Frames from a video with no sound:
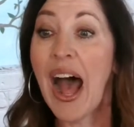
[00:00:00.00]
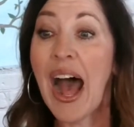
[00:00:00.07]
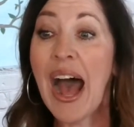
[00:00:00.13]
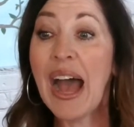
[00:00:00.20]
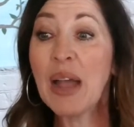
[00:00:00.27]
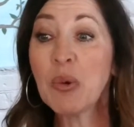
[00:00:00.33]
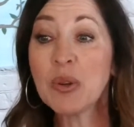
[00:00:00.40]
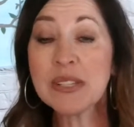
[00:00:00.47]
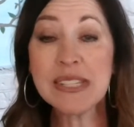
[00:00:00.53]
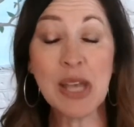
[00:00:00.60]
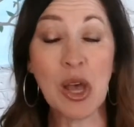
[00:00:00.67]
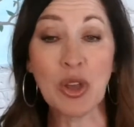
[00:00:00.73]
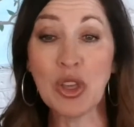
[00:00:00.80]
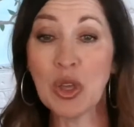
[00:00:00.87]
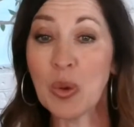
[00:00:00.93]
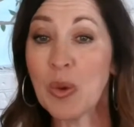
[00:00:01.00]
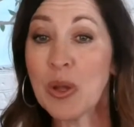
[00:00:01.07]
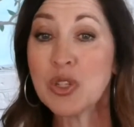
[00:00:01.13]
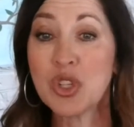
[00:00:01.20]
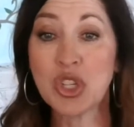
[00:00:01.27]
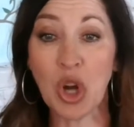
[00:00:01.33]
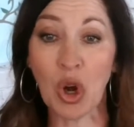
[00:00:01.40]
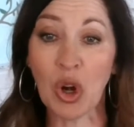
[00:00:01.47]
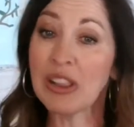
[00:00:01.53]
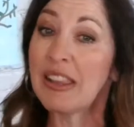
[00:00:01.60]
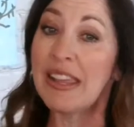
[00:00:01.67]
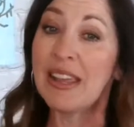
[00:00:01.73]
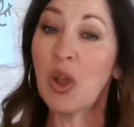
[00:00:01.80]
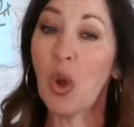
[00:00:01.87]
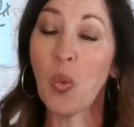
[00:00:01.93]
I will tell you,
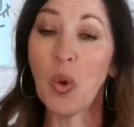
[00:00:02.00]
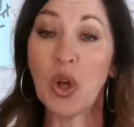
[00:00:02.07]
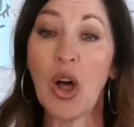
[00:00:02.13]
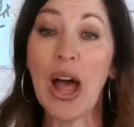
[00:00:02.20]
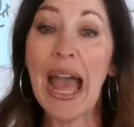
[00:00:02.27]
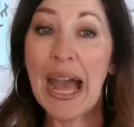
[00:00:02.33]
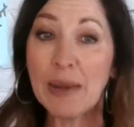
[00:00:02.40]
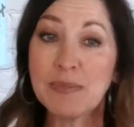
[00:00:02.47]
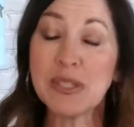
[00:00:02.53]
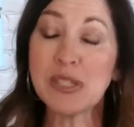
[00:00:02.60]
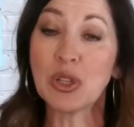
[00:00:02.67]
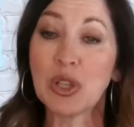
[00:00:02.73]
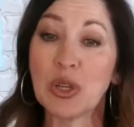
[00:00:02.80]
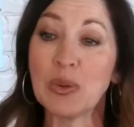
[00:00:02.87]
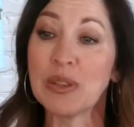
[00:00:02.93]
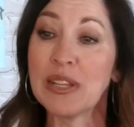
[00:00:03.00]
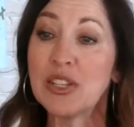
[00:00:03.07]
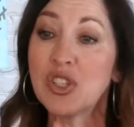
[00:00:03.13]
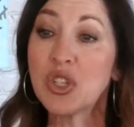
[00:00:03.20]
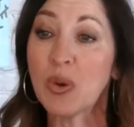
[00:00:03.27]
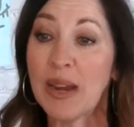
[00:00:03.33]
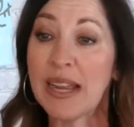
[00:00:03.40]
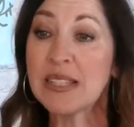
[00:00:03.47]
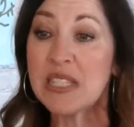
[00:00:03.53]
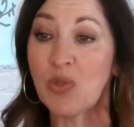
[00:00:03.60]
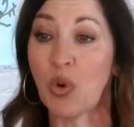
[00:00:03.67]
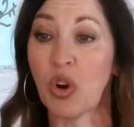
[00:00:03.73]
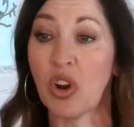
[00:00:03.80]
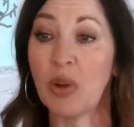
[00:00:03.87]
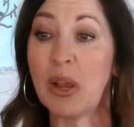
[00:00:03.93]
journaling will absolutely
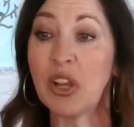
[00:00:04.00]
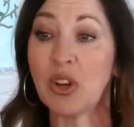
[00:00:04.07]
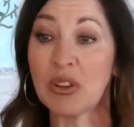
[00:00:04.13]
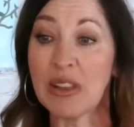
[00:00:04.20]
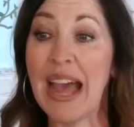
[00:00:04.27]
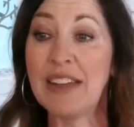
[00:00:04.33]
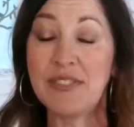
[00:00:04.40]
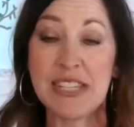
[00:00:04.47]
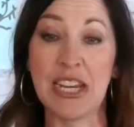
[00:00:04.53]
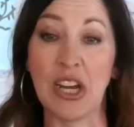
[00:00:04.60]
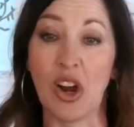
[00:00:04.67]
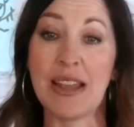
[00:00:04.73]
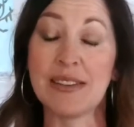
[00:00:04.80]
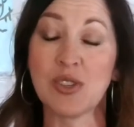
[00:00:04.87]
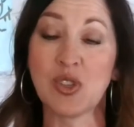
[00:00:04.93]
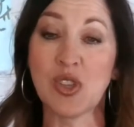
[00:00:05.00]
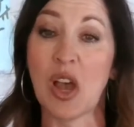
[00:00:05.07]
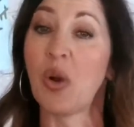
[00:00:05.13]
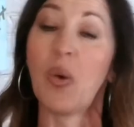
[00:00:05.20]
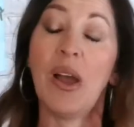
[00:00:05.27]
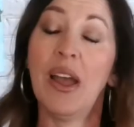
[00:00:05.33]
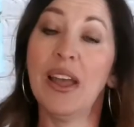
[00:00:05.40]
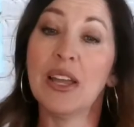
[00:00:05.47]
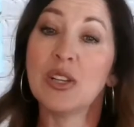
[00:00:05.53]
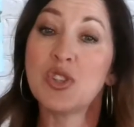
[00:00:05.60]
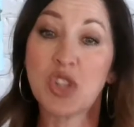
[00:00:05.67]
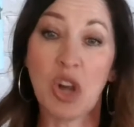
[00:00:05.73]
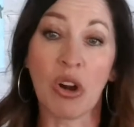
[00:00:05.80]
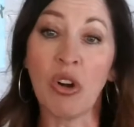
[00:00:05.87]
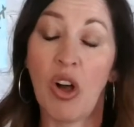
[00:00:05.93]
transform your life, Terry. So
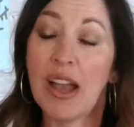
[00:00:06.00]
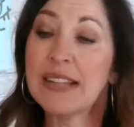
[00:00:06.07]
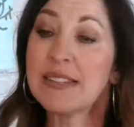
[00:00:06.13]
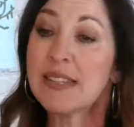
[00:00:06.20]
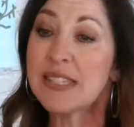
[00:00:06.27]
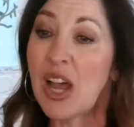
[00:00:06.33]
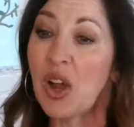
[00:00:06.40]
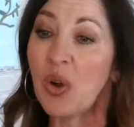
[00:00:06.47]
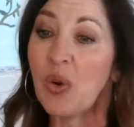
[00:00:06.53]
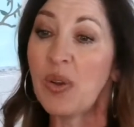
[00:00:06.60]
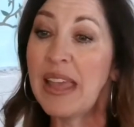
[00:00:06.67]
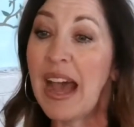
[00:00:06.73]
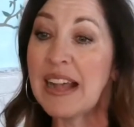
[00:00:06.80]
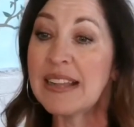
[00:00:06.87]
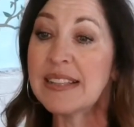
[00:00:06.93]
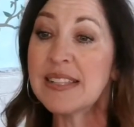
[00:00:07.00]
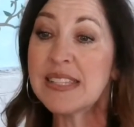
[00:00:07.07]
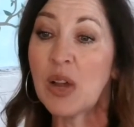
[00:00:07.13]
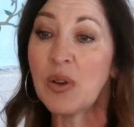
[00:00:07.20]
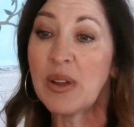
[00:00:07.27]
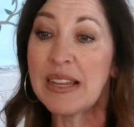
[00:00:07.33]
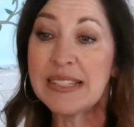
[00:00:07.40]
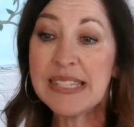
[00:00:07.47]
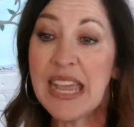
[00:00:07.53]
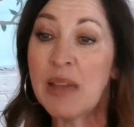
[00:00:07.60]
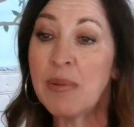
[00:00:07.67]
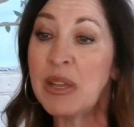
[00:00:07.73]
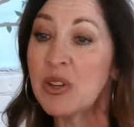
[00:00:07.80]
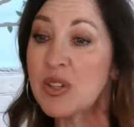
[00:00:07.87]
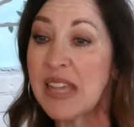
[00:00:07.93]
journal. And so, yeah. And
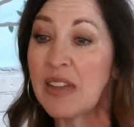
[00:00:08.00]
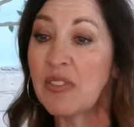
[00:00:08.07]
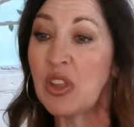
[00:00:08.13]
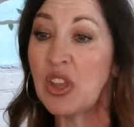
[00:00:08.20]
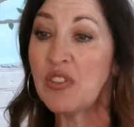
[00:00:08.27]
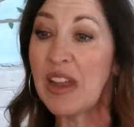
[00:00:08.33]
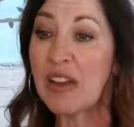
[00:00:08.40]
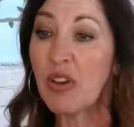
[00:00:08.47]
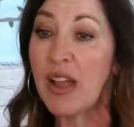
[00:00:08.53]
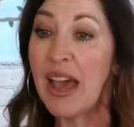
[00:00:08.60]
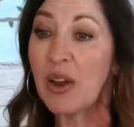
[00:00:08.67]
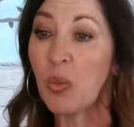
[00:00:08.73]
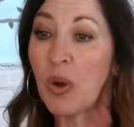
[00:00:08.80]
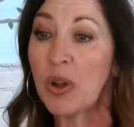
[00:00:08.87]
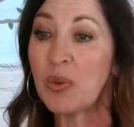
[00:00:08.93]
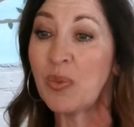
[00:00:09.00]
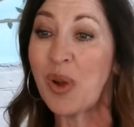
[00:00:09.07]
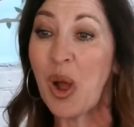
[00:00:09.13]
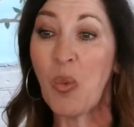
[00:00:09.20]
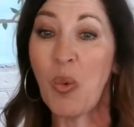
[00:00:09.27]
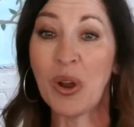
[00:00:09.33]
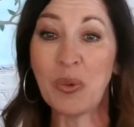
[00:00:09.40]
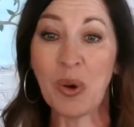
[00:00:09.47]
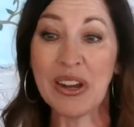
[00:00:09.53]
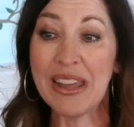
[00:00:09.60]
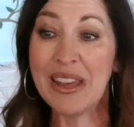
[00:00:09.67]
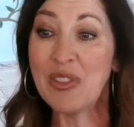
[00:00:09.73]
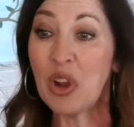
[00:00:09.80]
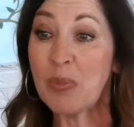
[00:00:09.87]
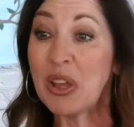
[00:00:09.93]
Tammy, you're saying that you've never had a one word
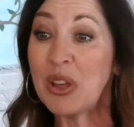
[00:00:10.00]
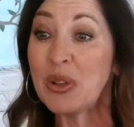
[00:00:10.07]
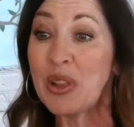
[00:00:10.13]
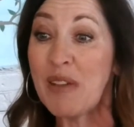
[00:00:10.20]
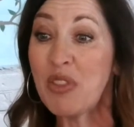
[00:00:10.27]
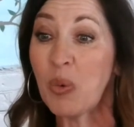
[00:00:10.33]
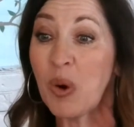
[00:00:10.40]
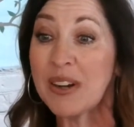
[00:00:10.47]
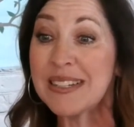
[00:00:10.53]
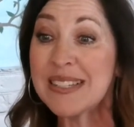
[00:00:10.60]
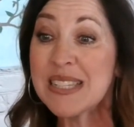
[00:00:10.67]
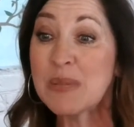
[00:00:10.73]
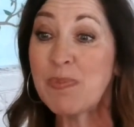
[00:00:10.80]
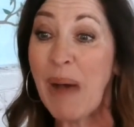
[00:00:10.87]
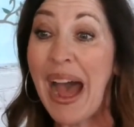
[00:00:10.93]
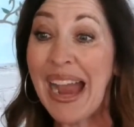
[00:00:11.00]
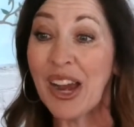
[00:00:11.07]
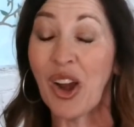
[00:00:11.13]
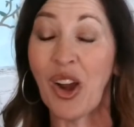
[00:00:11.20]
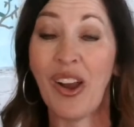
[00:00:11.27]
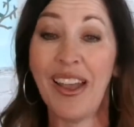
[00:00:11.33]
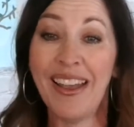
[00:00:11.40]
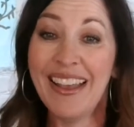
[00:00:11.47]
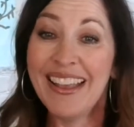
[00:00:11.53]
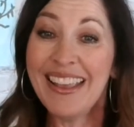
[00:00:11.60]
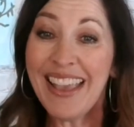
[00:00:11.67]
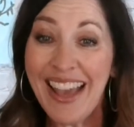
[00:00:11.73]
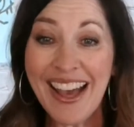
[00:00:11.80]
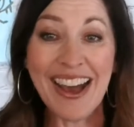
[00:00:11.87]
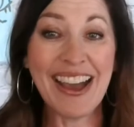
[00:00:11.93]
either, but you love the word inspire.
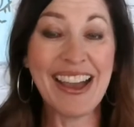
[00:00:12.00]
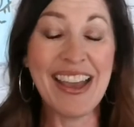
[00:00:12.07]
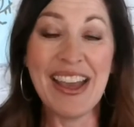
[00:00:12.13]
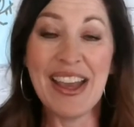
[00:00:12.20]
Yeah.